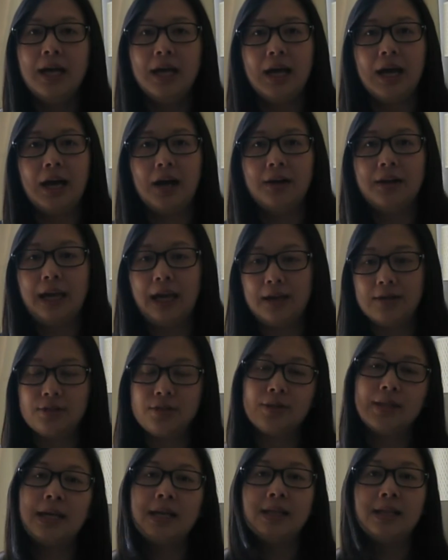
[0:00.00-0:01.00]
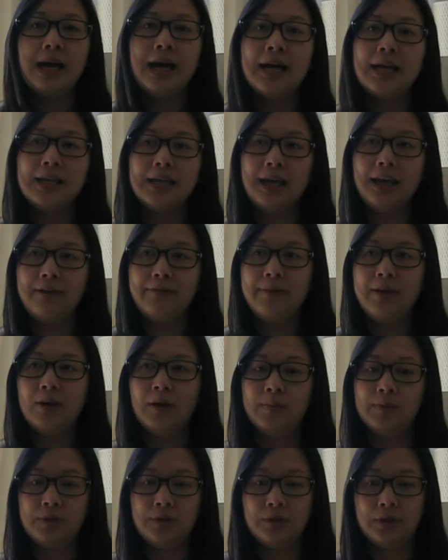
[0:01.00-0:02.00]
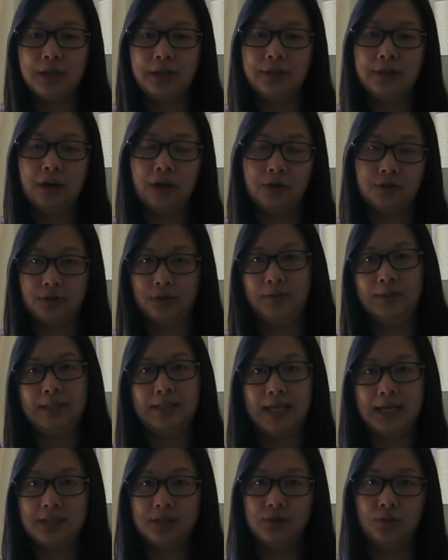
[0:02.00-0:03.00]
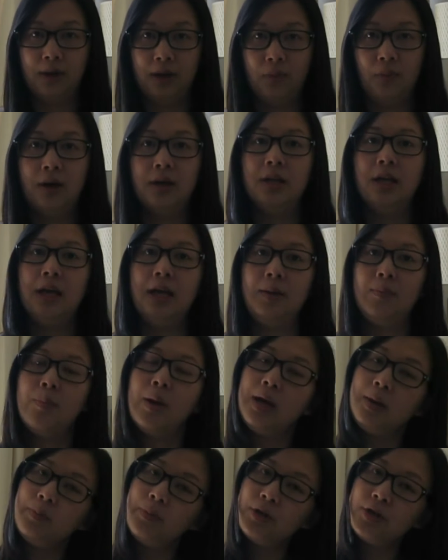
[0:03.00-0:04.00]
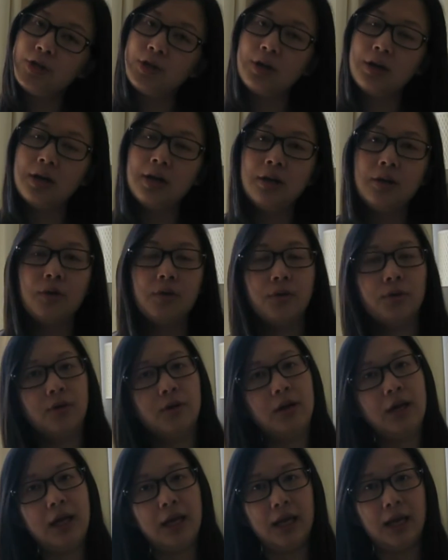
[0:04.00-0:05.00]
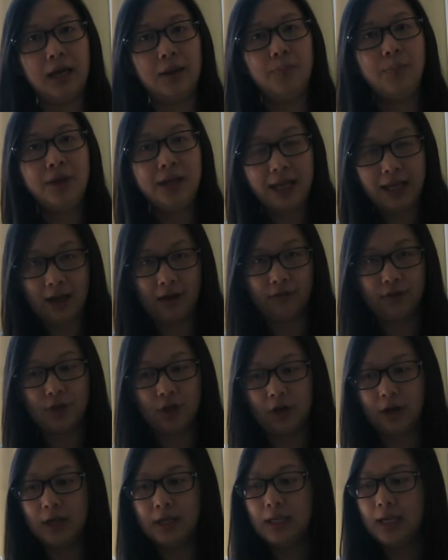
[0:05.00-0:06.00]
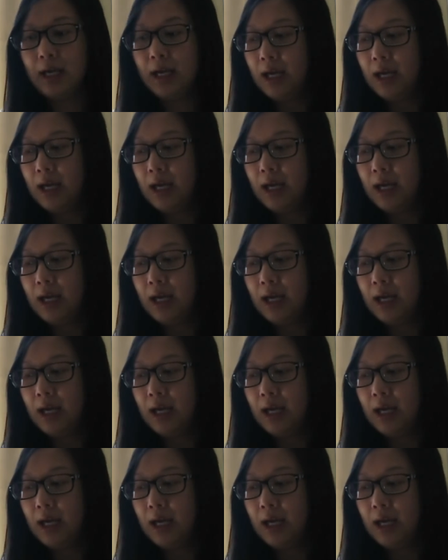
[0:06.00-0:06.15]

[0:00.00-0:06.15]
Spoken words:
Okay, so then that gave me the opportunity to also assess, do I want a paper chart or a PDF chart?